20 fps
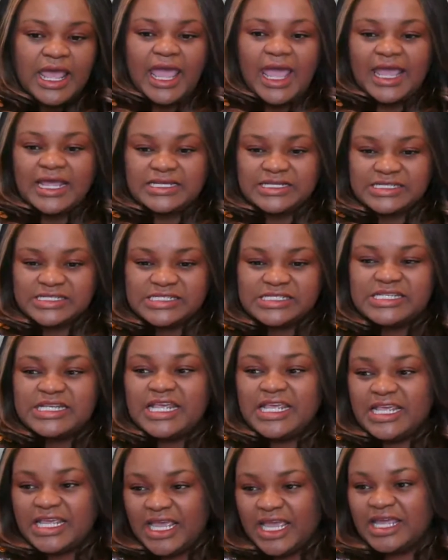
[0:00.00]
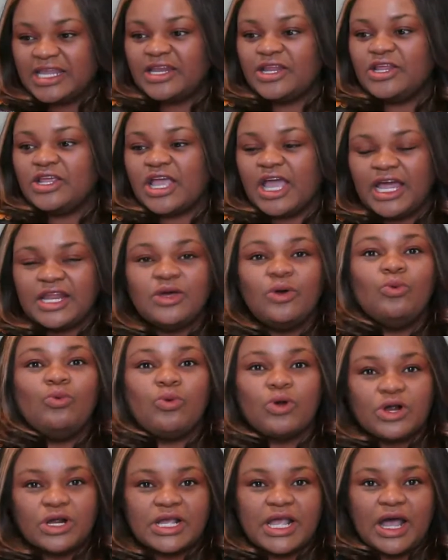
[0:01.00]
and see it kind of
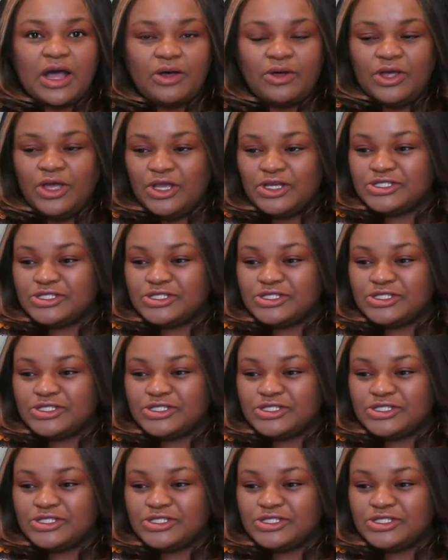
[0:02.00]
work out.